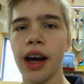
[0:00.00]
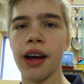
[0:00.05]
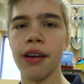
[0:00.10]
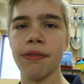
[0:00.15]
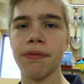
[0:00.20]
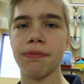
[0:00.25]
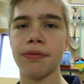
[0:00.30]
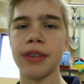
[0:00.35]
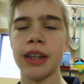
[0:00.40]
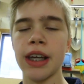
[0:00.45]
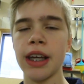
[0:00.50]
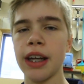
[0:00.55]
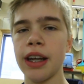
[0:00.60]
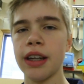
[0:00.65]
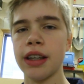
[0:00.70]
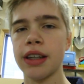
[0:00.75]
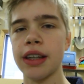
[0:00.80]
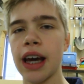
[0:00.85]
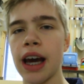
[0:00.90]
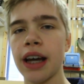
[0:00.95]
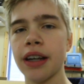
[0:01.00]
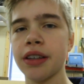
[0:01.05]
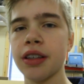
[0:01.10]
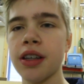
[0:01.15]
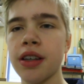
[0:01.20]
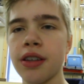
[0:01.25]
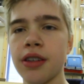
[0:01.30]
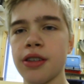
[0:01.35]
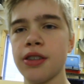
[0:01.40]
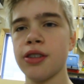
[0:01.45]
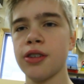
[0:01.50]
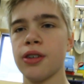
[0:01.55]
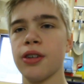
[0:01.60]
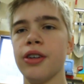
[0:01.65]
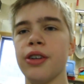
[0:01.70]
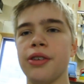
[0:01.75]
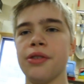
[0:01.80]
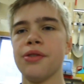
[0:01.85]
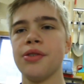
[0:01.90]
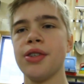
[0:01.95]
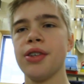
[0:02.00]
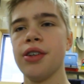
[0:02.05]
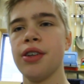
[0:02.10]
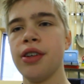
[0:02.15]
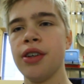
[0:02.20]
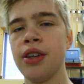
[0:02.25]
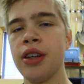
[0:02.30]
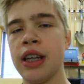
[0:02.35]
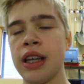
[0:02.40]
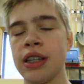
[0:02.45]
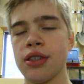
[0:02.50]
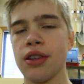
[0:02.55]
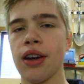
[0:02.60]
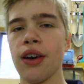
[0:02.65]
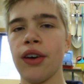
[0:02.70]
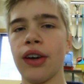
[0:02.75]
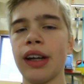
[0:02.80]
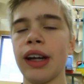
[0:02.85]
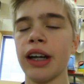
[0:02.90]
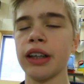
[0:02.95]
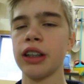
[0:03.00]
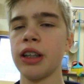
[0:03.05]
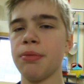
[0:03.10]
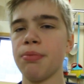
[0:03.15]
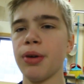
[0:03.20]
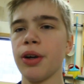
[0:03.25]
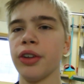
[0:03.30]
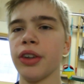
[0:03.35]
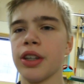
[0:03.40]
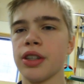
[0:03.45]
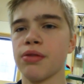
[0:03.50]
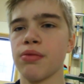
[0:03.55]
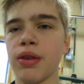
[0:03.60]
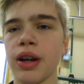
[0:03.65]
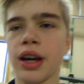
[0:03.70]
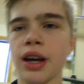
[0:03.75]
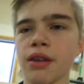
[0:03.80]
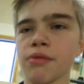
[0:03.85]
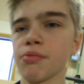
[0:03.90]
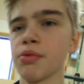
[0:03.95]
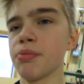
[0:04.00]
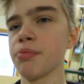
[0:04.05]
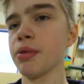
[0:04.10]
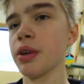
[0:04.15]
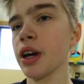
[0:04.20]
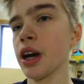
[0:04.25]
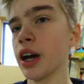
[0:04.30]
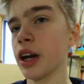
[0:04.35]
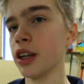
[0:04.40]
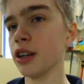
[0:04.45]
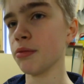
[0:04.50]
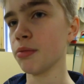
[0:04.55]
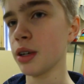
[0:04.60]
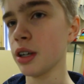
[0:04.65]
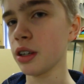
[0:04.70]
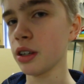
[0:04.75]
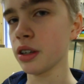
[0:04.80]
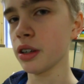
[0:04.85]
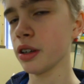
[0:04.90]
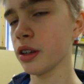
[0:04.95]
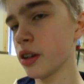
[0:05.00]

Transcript: I did get screws. So now I can actually build this ramp behind me.